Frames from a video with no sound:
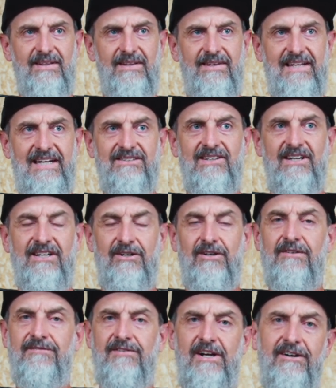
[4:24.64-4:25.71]
that's only
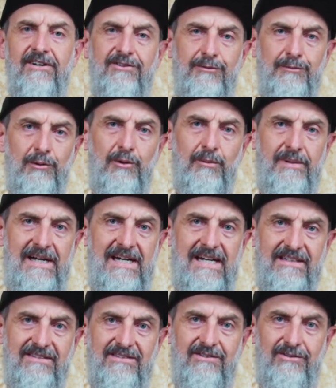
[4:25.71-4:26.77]
got a very small
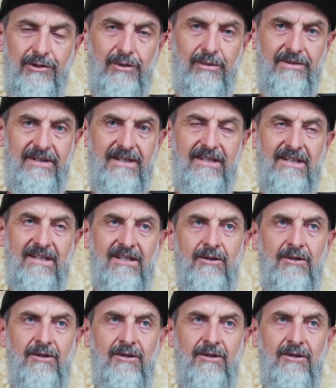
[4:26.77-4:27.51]
part to do with it.